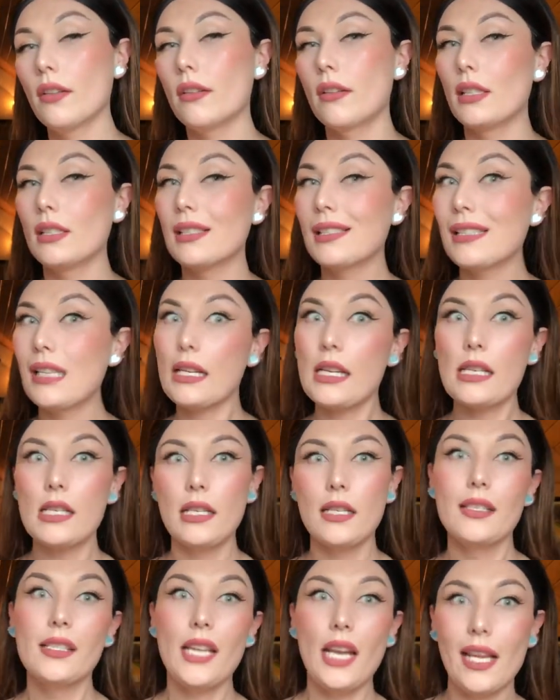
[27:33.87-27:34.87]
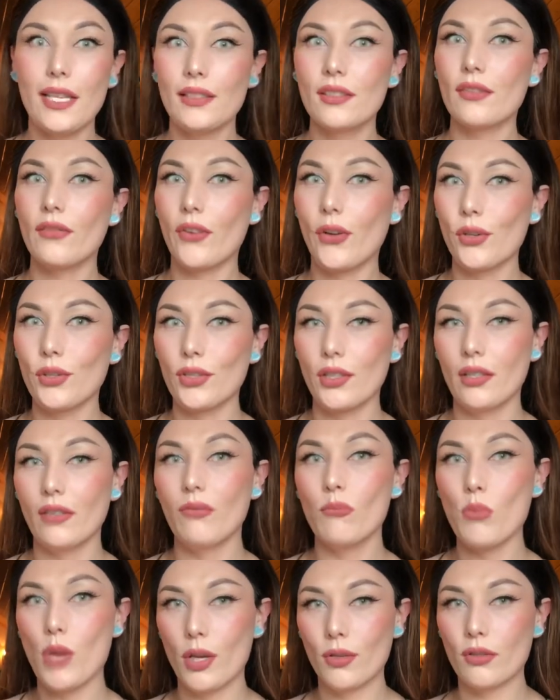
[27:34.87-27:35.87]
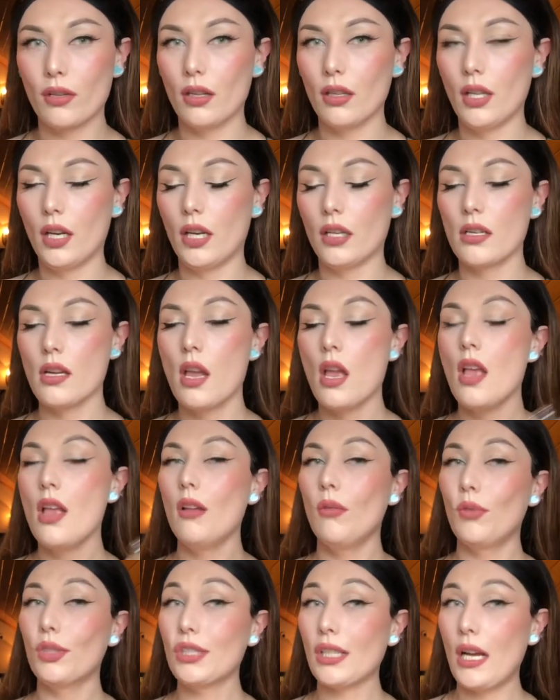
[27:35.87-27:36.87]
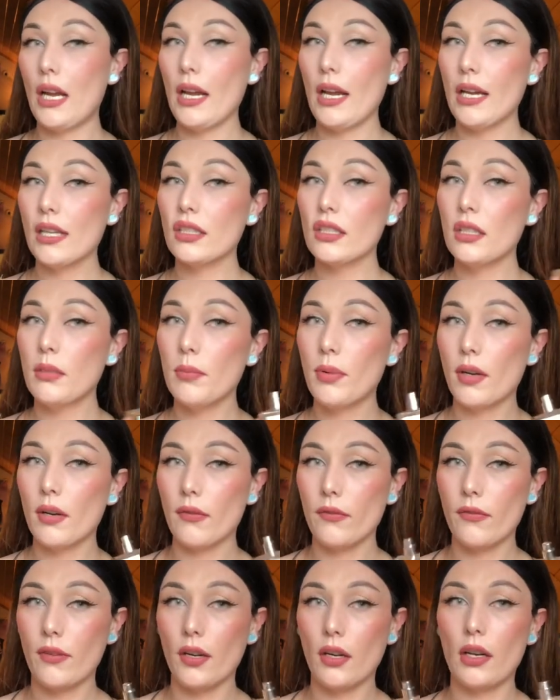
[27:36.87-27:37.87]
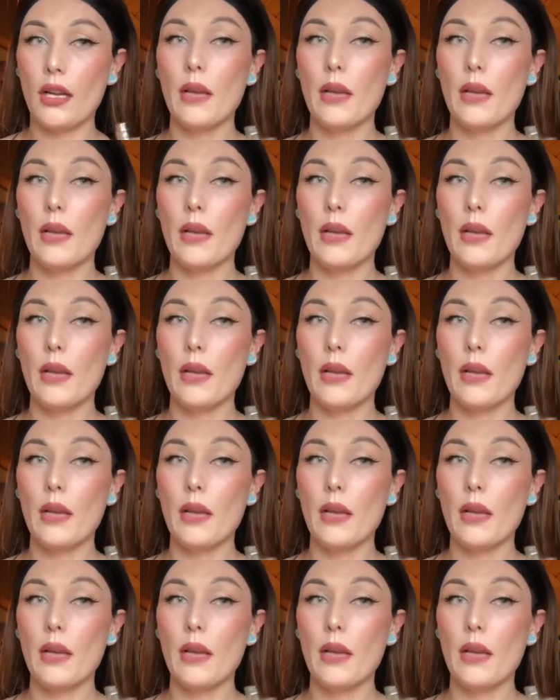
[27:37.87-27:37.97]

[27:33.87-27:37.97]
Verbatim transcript: This is like an intense version of Mon Guerlain, which I actually prefer.